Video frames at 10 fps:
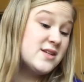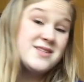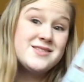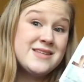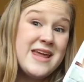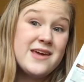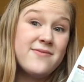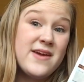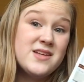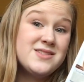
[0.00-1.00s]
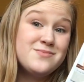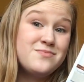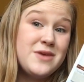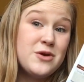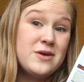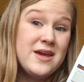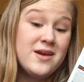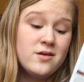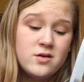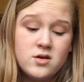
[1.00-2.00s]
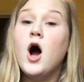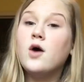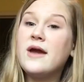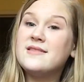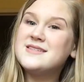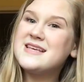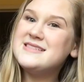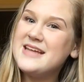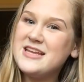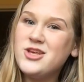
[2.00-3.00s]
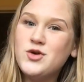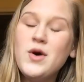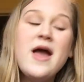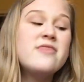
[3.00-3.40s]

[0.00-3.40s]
Snake face beauty. Okay, let's continue.